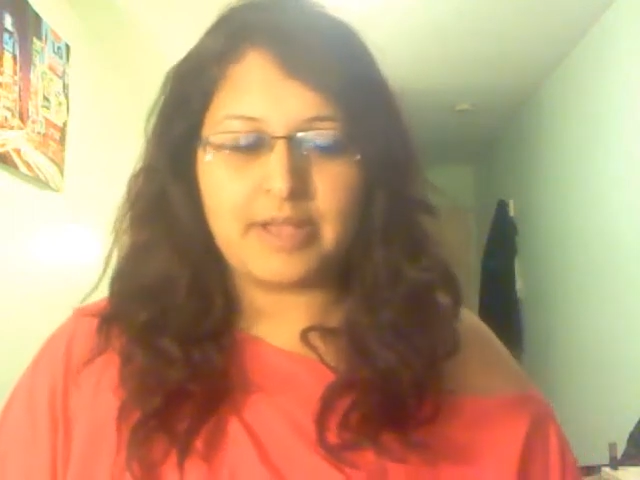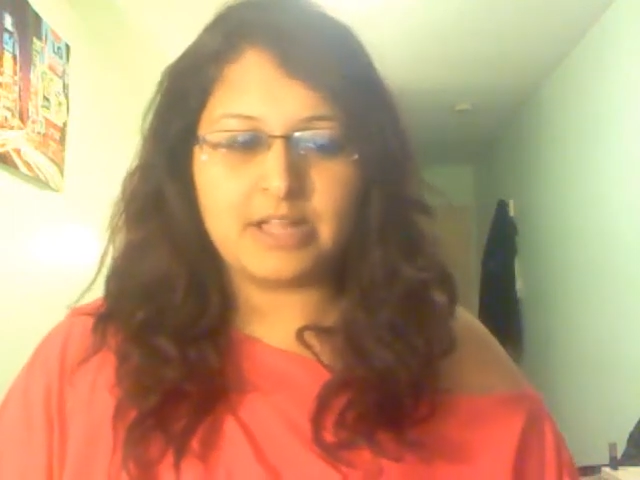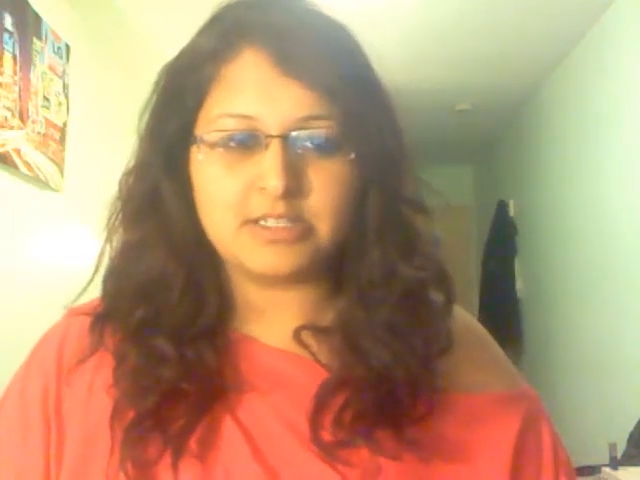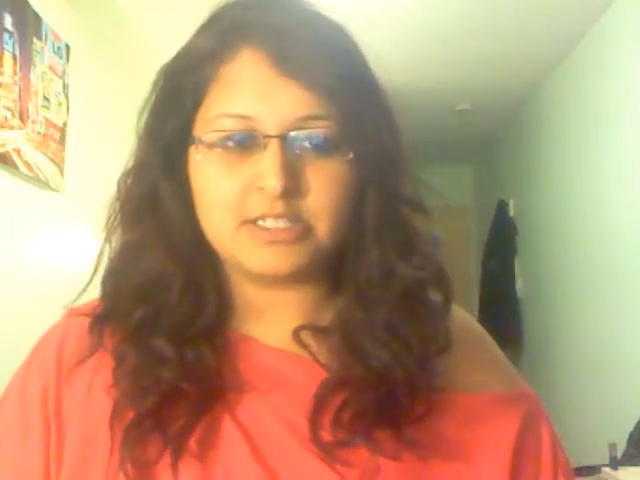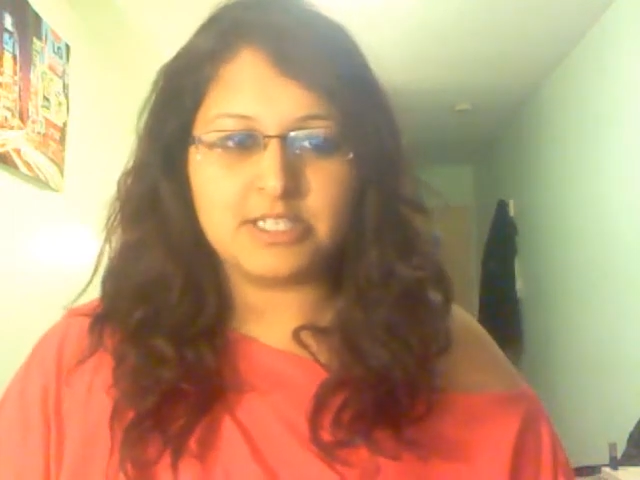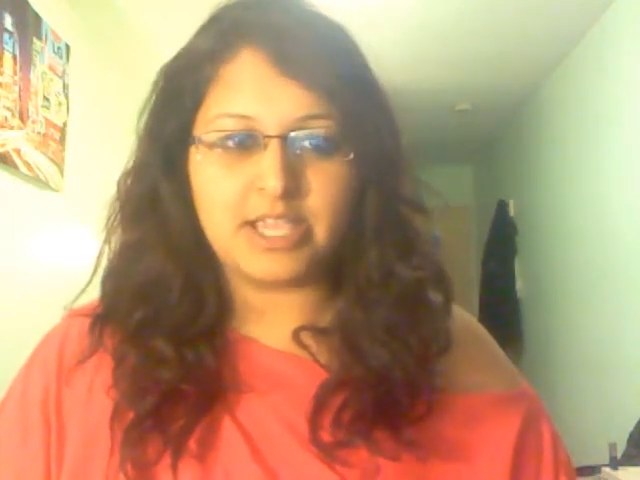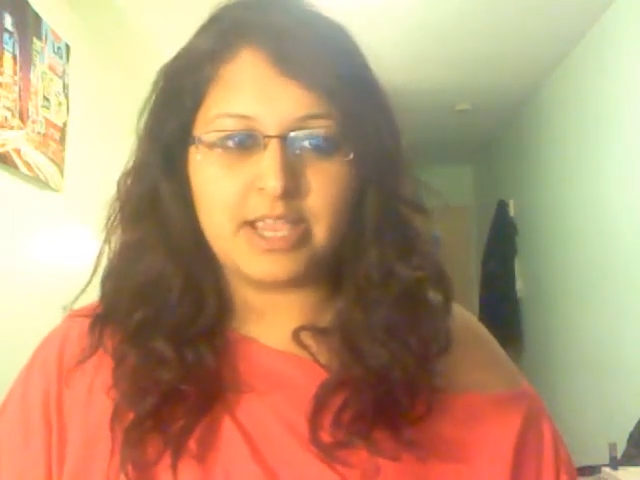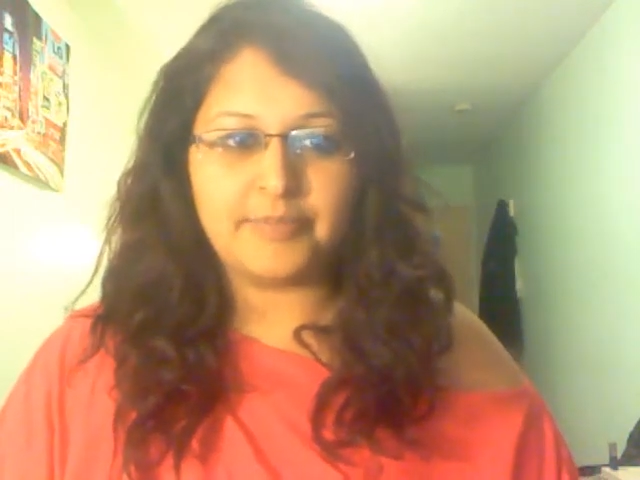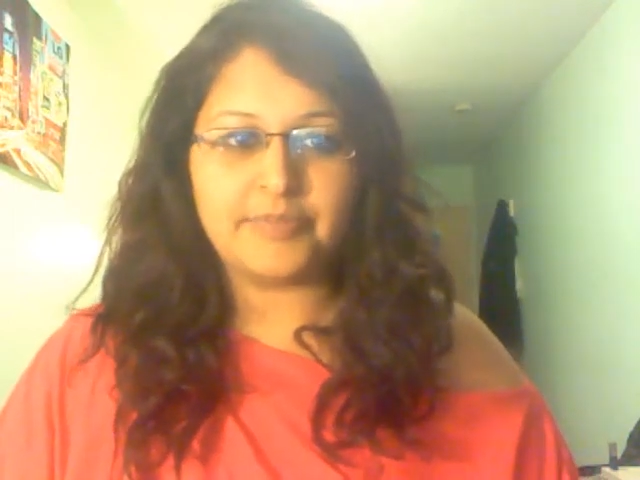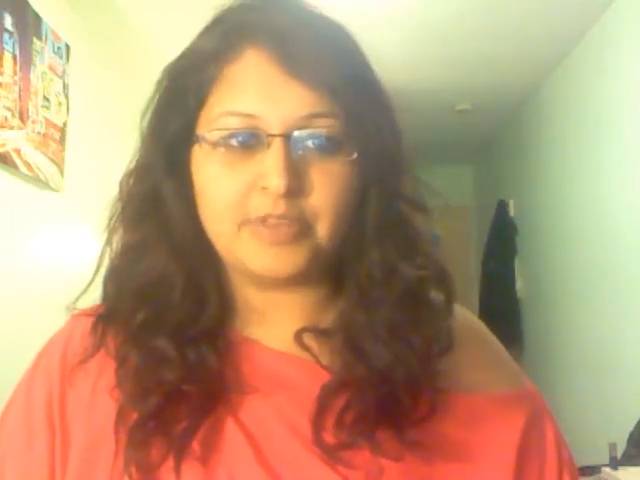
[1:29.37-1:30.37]
I'll see
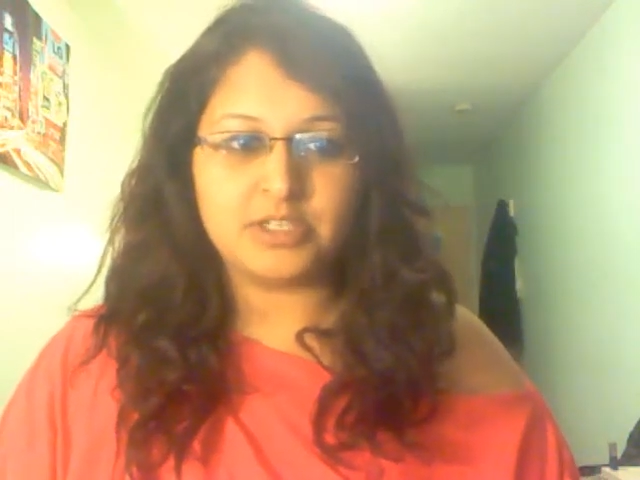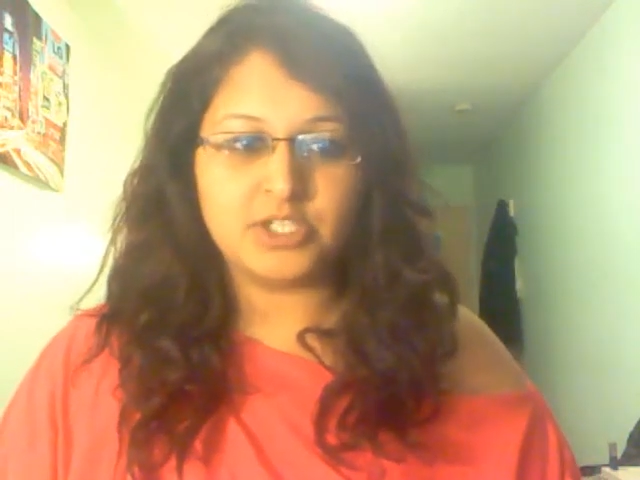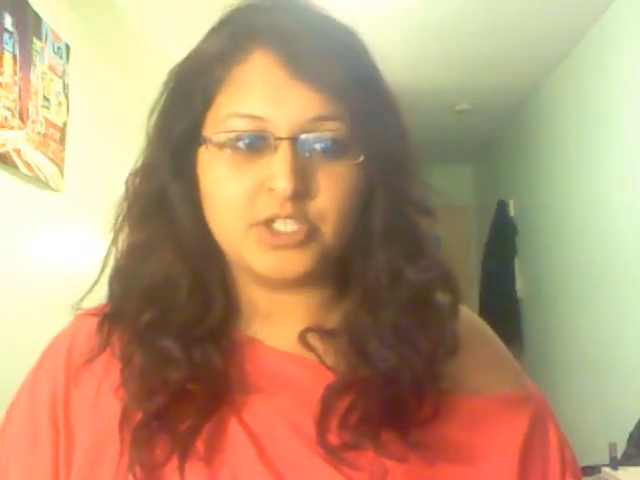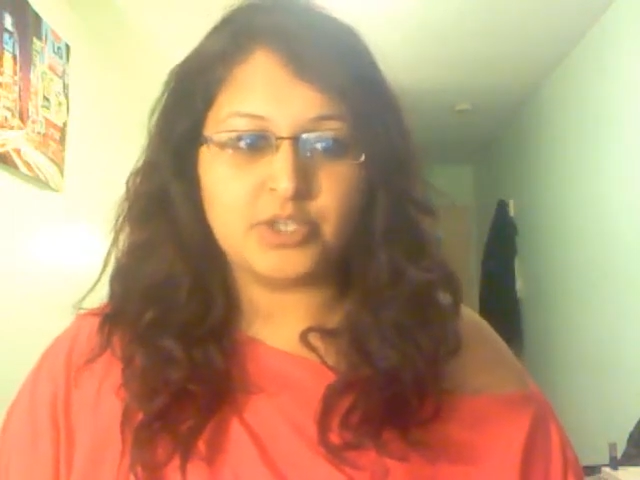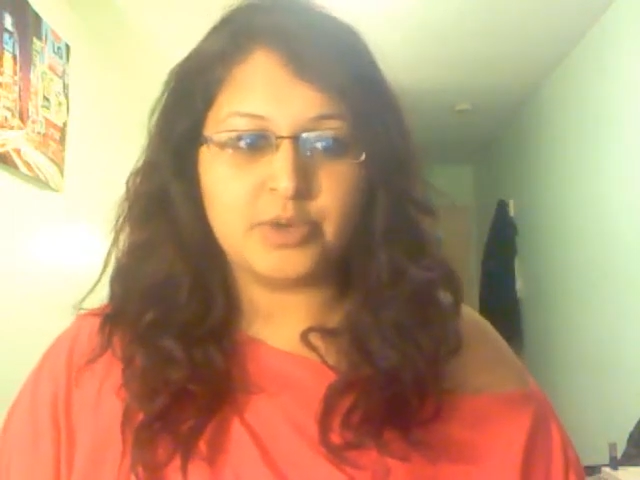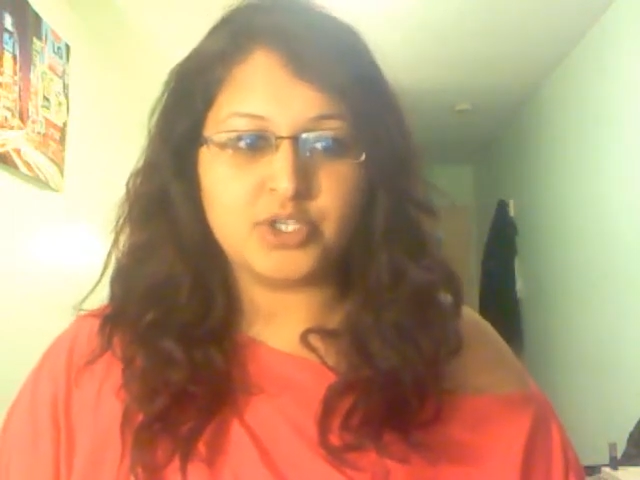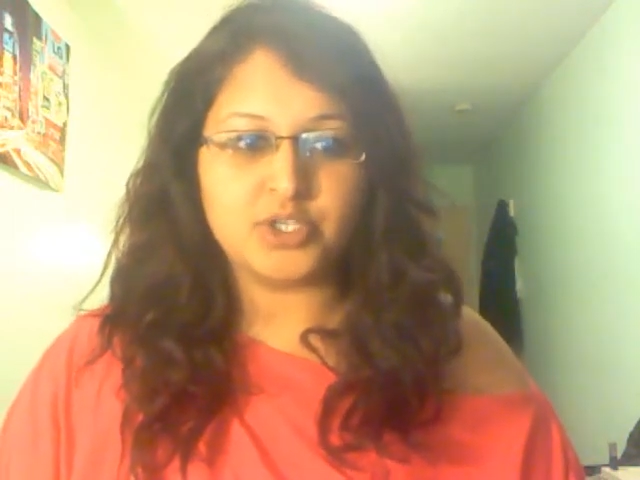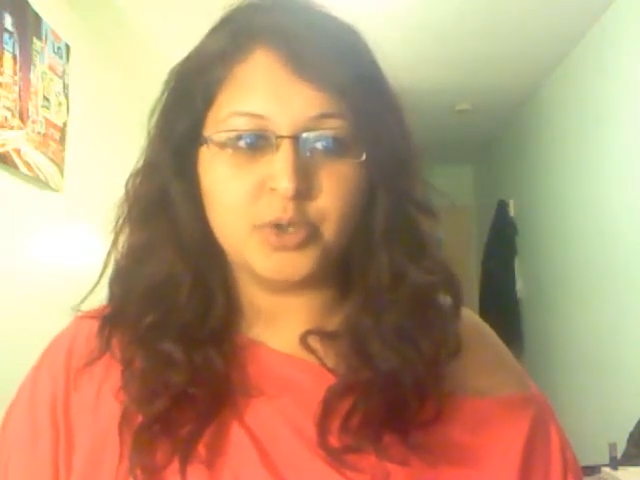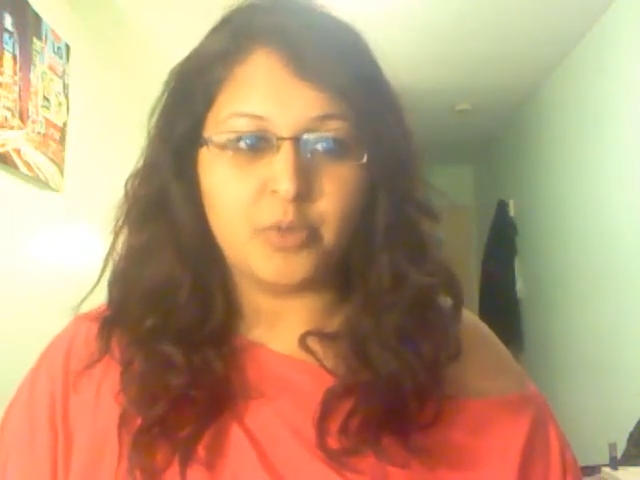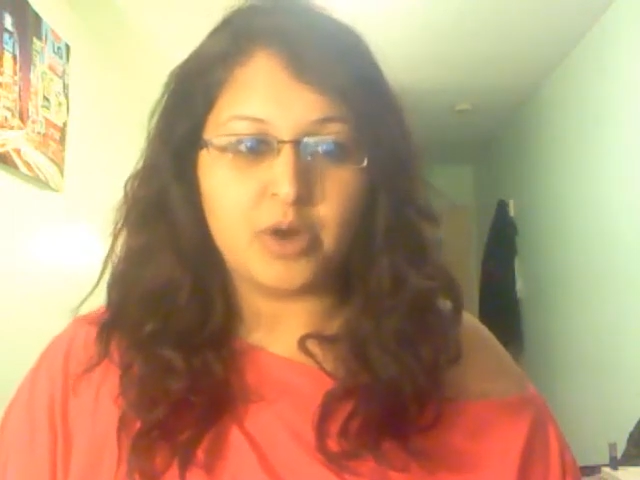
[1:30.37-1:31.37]
just a quick
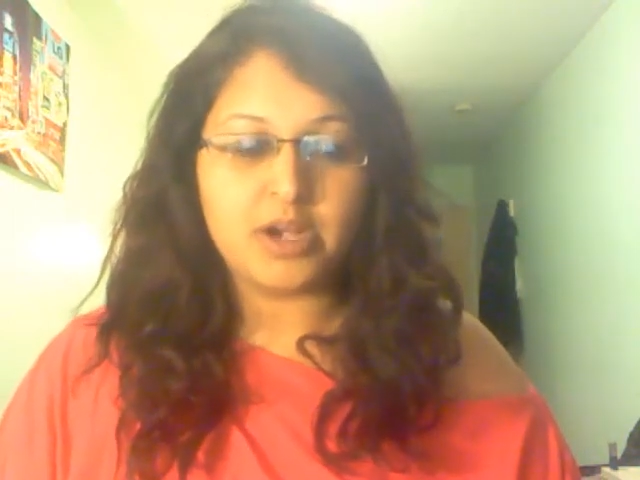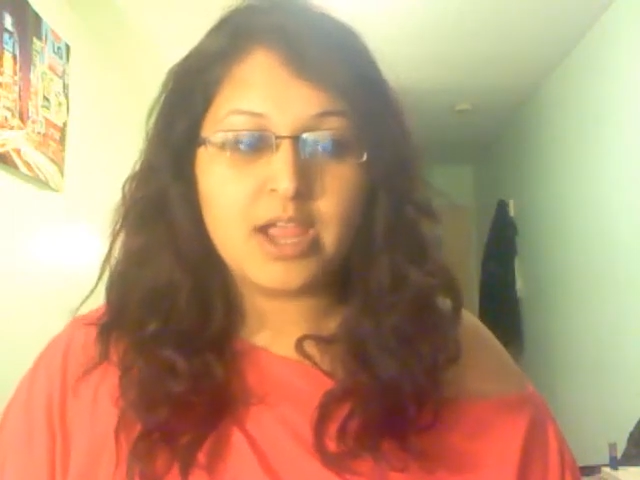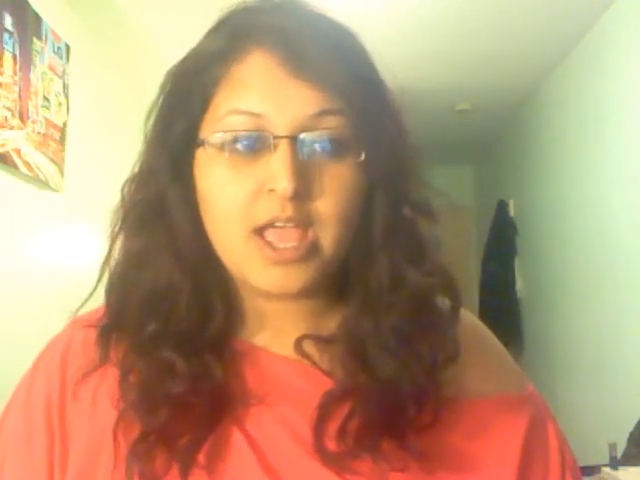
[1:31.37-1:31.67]
short one